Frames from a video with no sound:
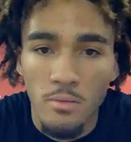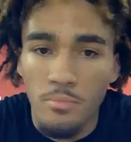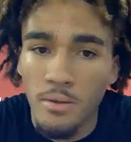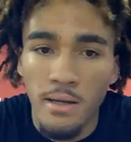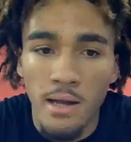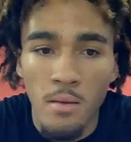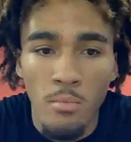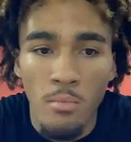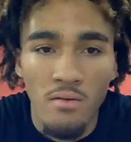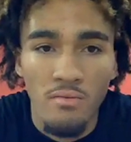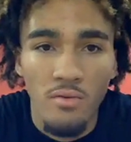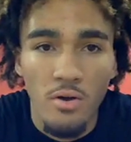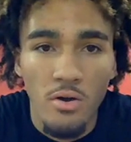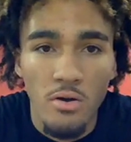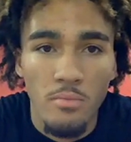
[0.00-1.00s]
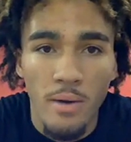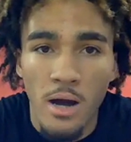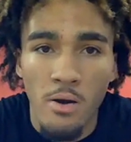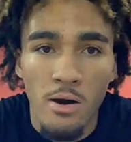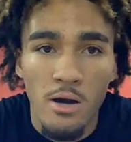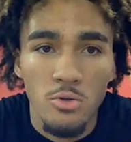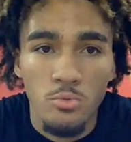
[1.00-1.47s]
playing at Montverde
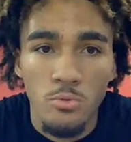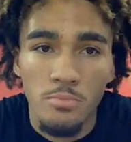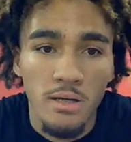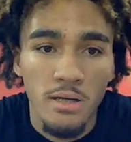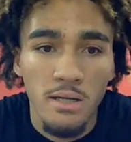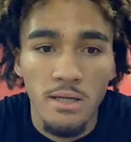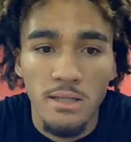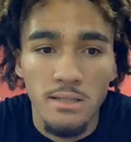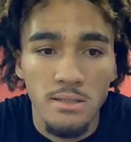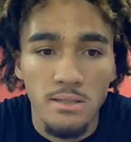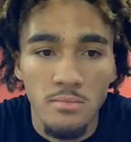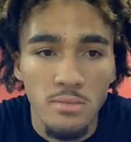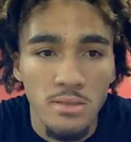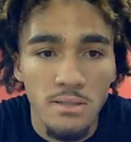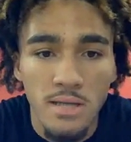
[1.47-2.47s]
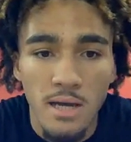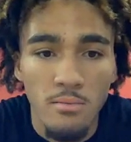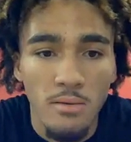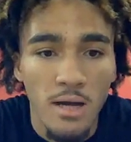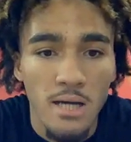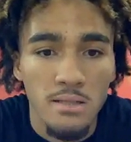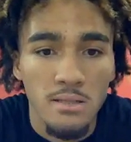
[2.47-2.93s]
Powerhouse, we're playing against some of the
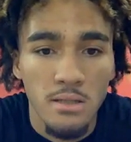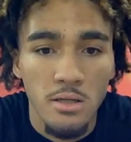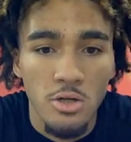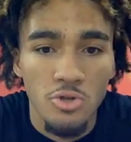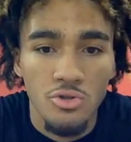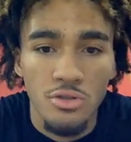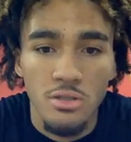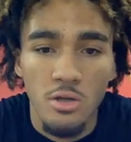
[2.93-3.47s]
top guys in the country.